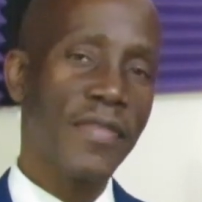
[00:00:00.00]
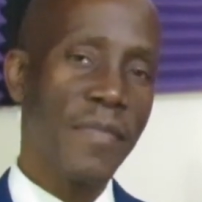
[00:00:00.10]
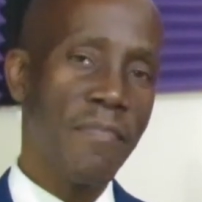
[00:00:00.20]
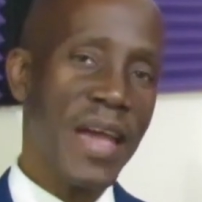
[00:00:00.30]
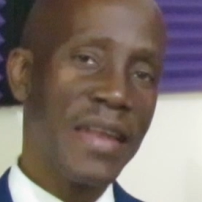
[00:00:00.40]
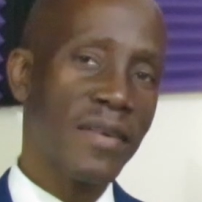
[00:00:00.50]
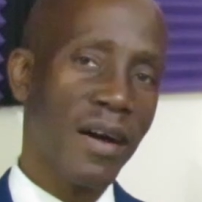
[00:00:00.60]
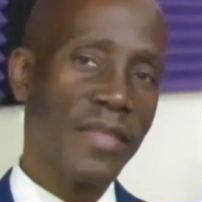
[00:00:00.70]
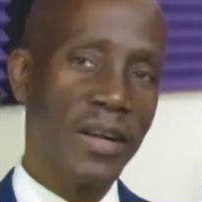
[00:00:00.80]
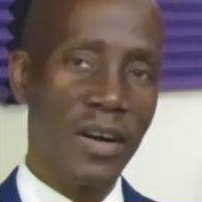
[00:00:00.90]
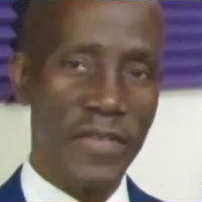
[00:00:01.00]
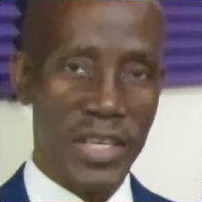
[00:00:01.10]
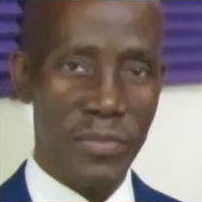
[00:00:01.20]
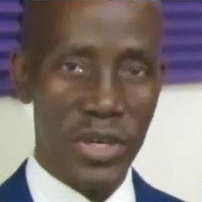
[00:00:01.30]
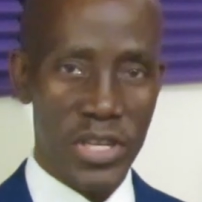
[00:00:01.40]
other men on the
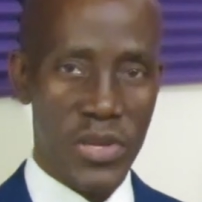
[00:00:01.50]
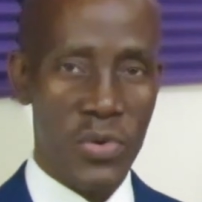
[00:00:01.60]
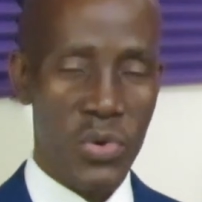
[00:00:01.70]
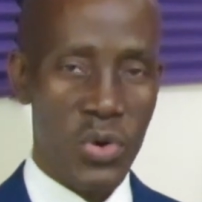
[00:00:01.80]
governing body